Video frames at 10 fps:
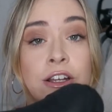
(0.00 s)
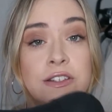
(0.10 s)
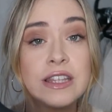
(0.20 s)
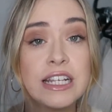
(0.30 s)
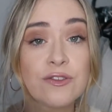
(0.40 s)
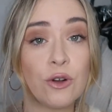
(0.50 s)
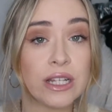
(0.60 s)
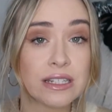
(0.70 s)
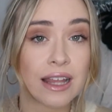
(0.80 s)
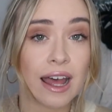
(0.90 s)
So these fall
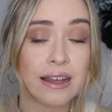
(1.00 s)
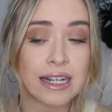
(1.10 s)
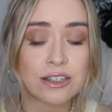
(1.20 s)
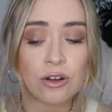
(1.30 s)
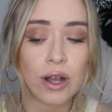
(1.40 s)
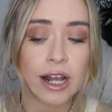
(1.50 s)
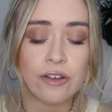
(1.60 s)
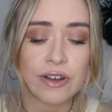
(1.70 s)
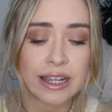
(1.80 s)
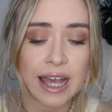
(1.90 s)
into that. It's not kind
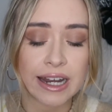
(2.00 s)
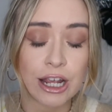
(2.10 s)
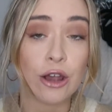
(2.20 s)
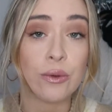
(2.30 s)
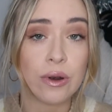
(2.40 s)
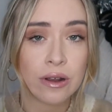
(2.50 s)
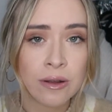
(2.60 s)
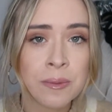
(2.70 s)
of a GANNI own